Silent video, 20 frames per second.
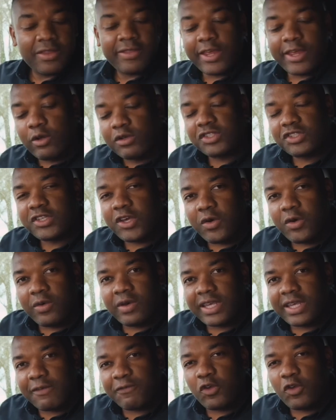They also
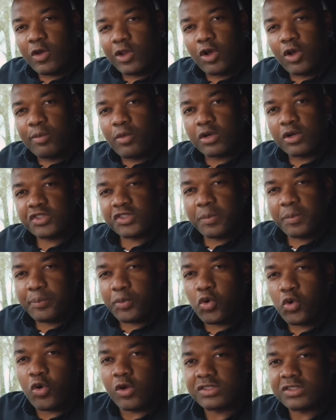give you a lot more
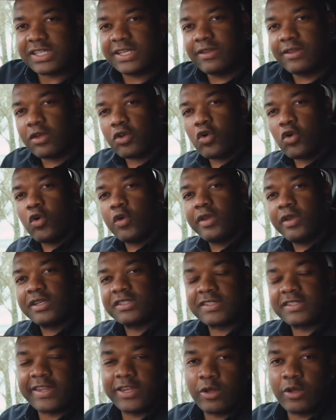support in the
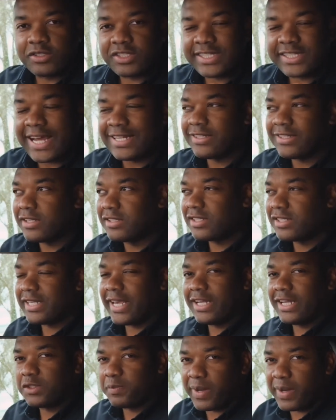corners than your standard
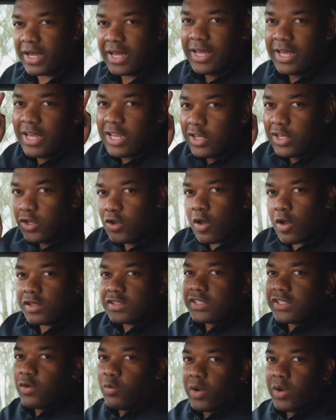seats, but
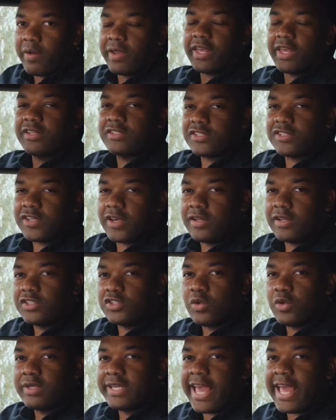not where it concerns
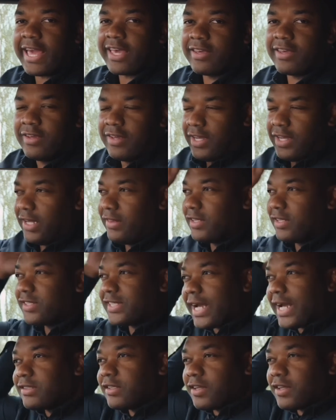your neck. In the
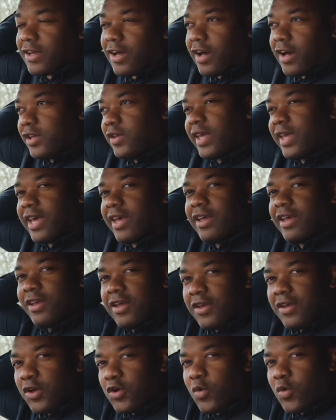standard car, you get
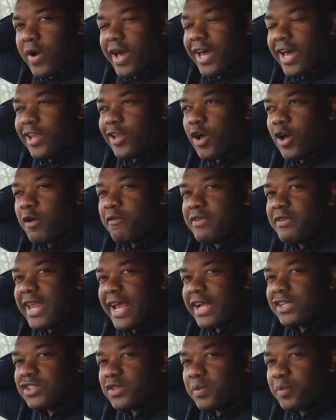quite a lot of
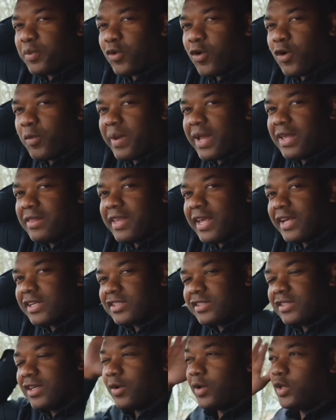neck support, but in
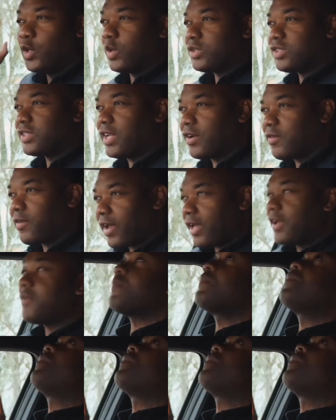this, when you accelerate,